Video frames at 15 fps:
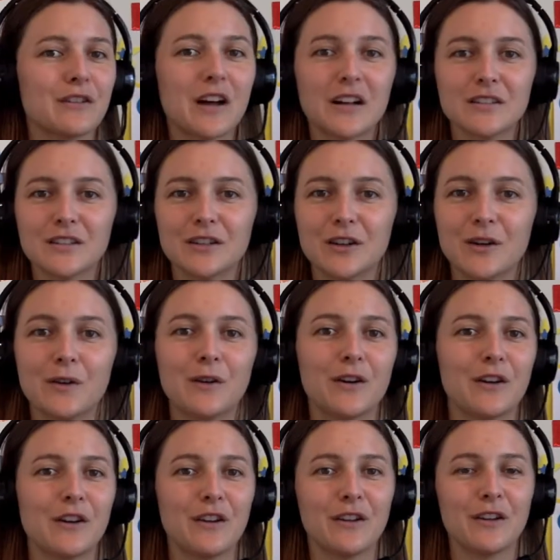lot to do.
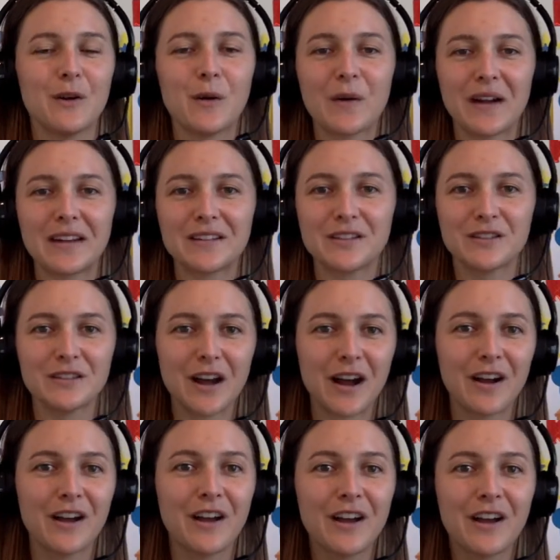You're you don't get
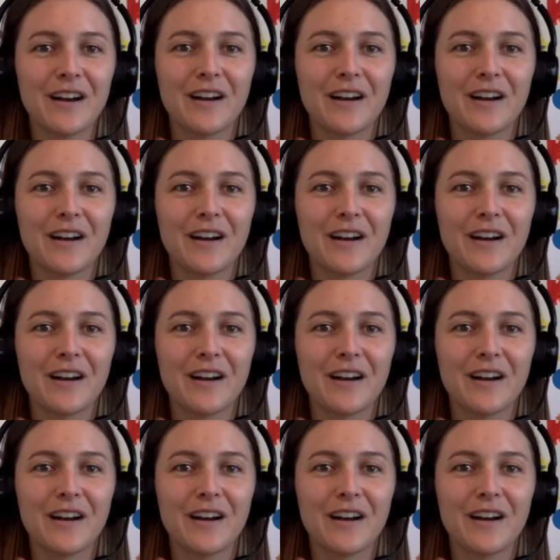stuck.